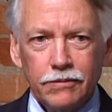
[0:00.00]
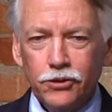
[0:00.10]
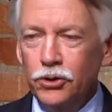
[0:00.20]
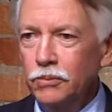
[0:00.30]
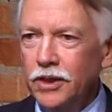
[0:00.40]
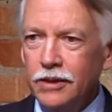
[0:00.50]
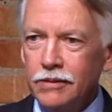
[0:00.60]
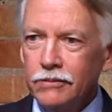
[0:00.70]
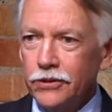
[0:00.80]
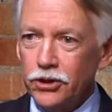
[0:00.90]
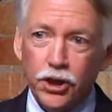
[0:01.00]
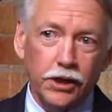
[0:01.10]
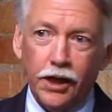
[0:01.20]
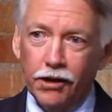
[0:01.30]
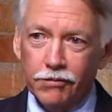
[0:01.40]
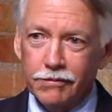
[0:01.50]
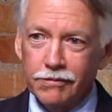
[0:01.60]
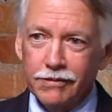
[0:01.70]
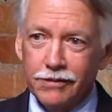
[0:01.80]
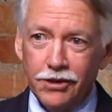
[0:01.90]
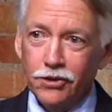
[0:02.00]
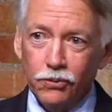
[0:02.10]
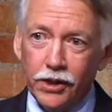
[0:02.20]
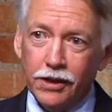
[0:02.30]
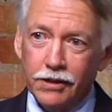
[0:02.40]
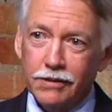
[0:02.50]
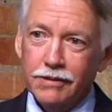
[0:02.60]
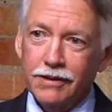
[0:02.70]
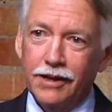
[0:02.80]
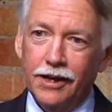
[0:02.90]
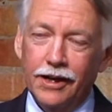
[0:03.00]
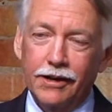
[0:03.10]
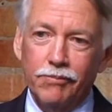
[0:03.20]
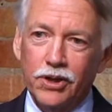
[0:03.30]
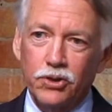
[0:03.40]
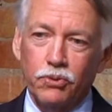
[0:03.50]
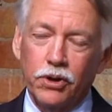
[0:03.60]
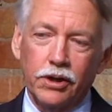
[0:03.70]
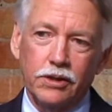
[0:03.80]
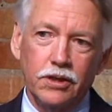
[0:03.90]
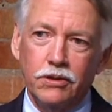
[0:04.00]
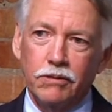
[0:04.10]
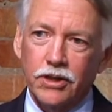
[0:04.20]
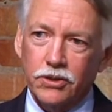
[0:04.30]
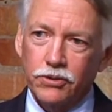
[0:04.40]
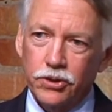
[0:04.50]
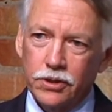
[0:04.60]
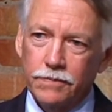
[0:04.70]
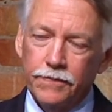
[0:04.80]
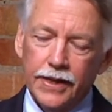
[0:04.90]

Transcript: looming with a shutdown at the end of the week uh, because we're on a continuing resolution.